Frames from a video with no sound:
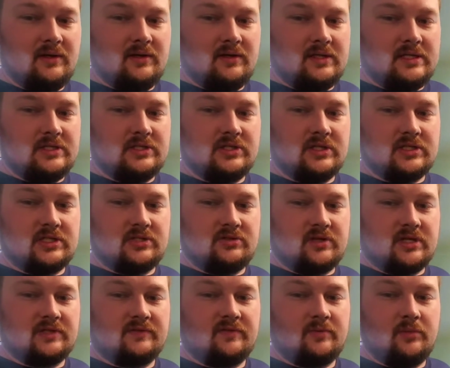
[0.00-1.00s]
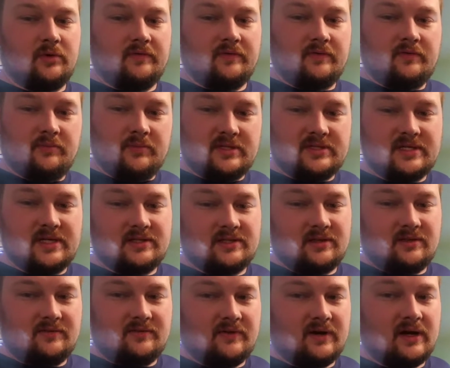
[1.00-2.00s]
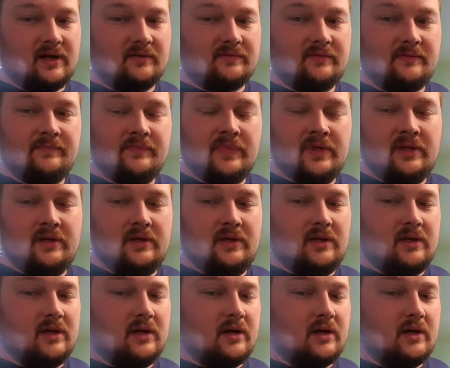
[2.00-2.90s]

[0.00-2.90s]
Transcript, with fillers: He's just stressed from moving from the 10 to the 5.